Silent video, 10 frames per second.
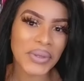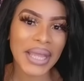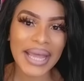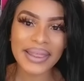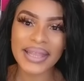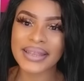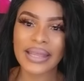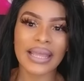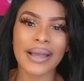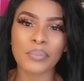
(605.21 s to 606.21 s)

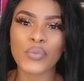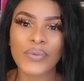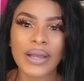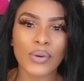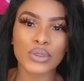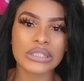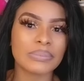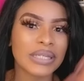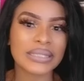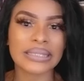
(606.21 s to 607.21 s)
Anything, hamburger,
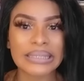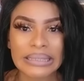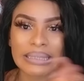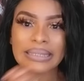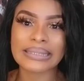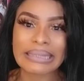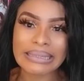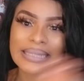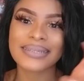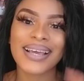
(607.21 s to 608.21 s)
husband.
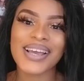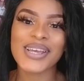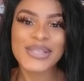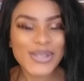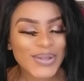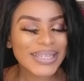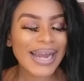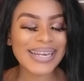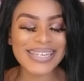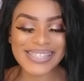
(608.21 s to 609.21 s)
So
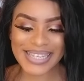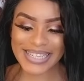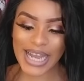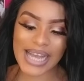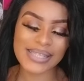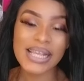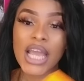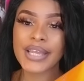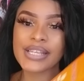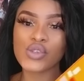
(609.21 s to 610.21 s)
that is it, guys.
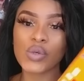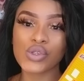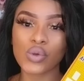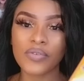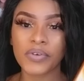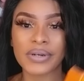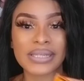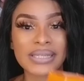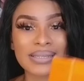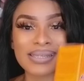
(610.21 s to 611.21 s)
In case you want to go for
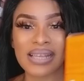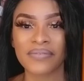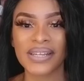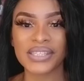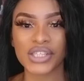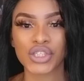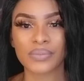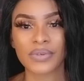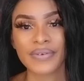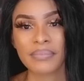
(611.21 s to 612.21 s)
it, the
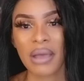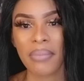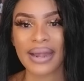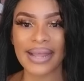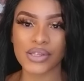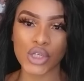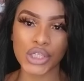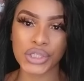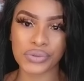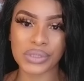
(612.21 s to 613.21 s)
disadvantage. Remember, I
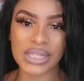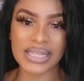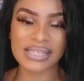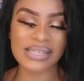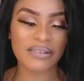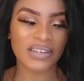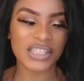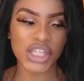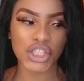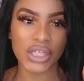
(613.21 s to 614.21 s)
told you the
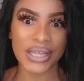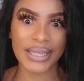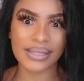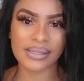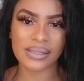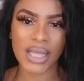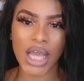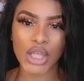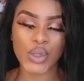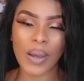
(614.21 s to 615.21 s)
disadvantage is
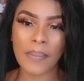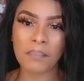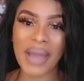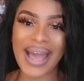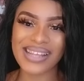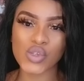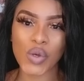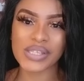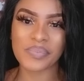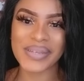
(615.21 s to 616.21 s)
my heart
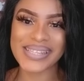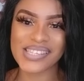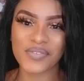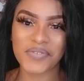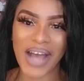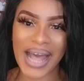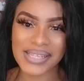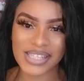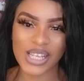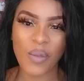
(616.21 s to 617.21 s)
was beating
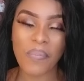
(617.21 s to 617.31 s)
fast.